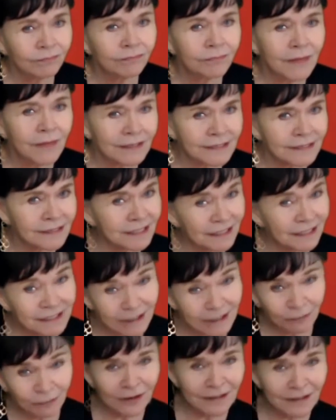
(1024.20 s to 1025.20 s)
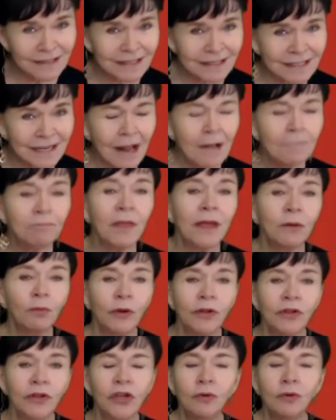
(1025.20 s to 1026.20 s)
That's the difference. And
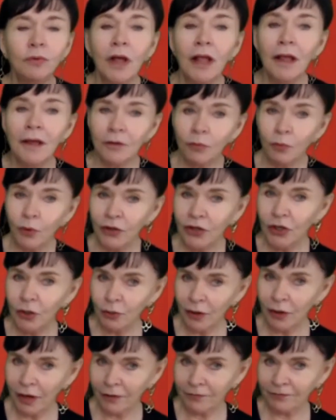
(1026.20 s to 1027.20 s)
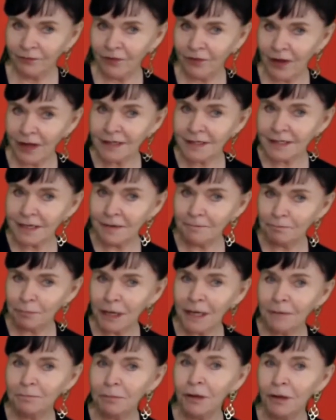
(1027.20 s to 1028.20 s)
will you will you offend some
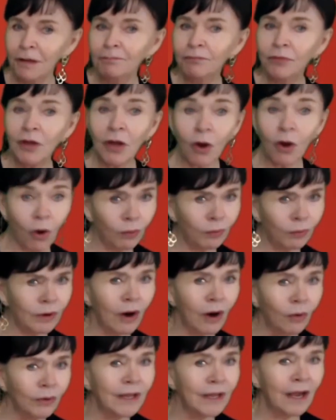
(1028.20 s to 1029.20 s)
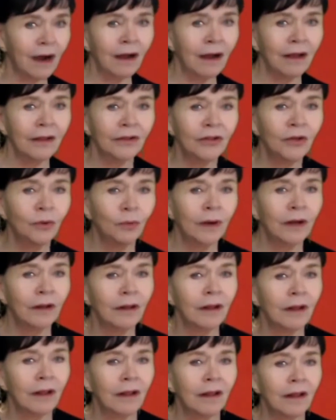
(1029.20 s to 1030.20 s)
people? Oh, oh yeah, you
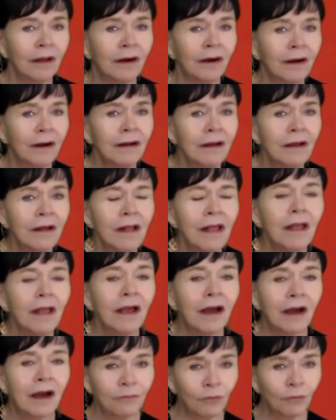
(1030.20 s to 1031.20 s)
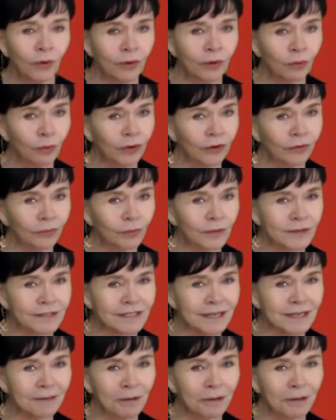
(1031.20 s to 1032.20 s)
will. Uh-huh. Uh, will, will, will
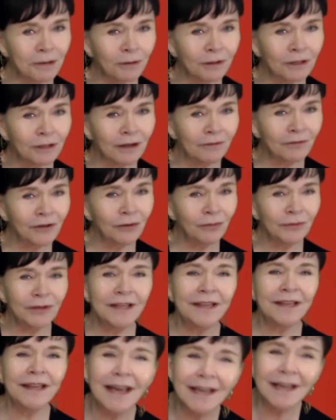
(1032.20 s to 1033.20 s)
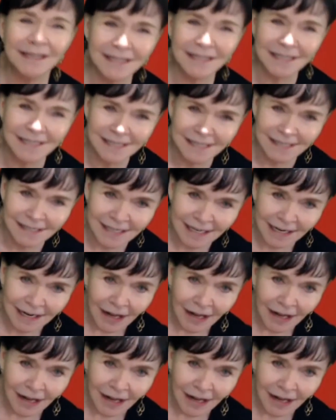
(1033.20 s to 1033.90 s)
some people love you? Yes.